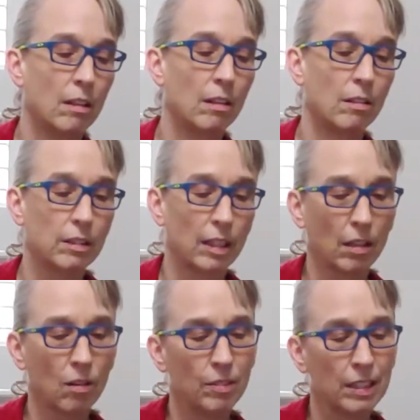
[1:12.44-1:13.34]
Okay,
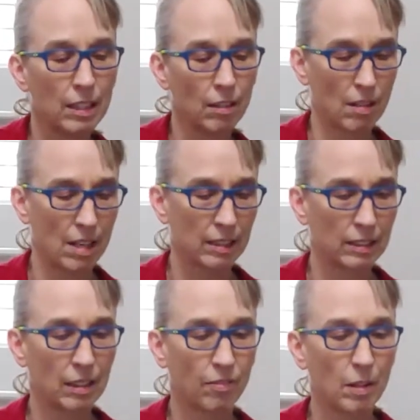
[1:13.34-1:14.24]
over here, I can
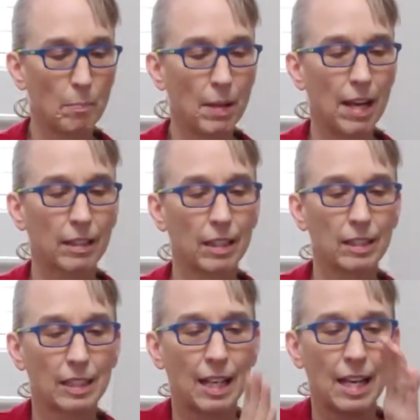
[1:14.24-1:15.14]
see from the back that
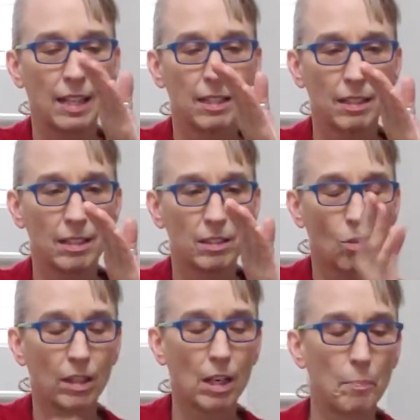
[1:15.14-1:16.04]
his head is
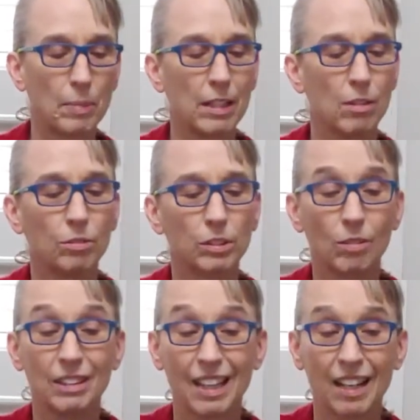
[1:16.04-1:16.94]
going uphill. So
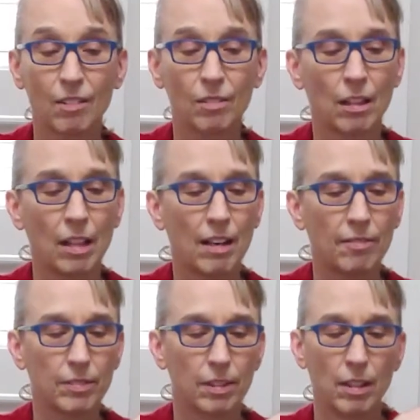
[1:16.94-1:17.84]
he's got it on the
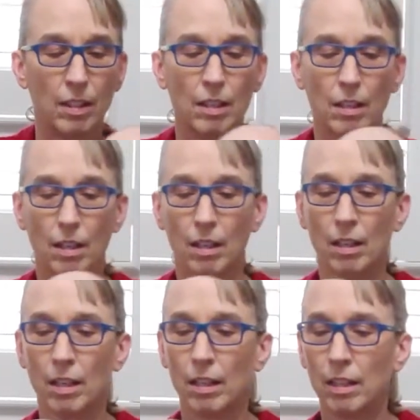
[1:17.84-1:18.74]
left.
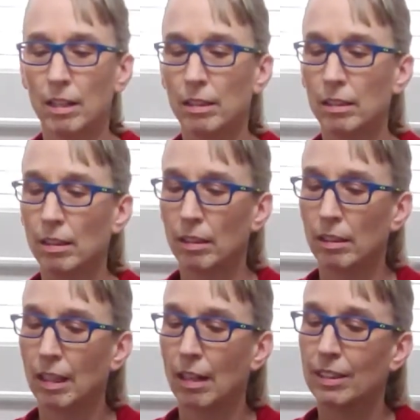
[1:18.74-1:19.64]
And
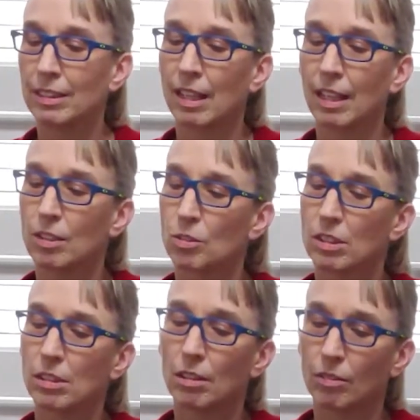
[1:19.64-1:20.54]
now he's not
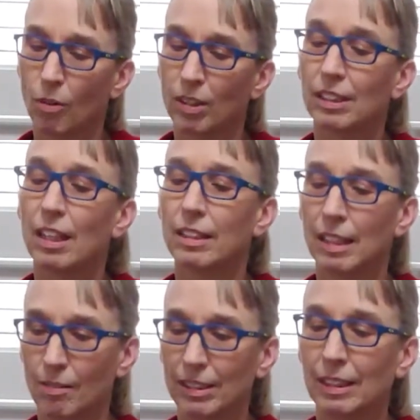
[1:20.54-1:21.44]
interested to the far side.
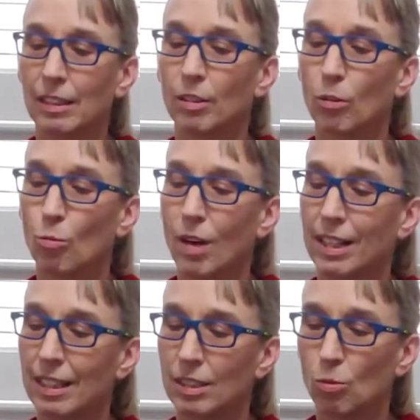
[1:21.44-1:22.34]
Now I see it on the
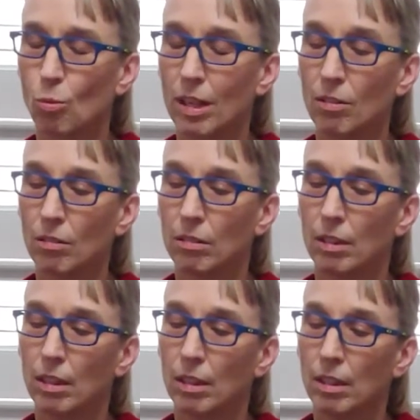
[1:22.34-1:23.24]
right as well.
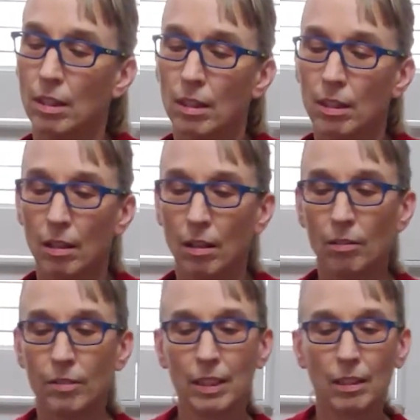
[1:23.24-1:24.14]

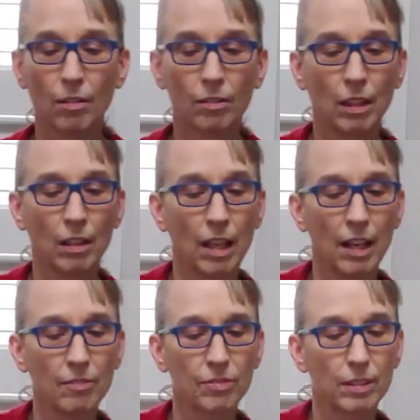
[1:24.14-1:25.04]
Over here on the
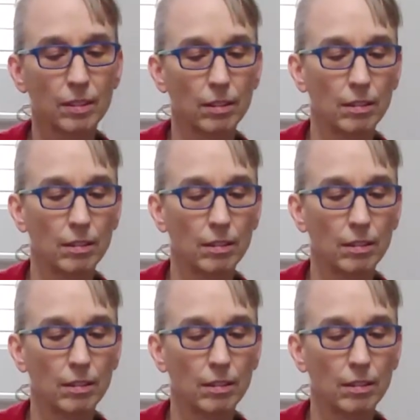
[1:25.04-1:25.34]
left.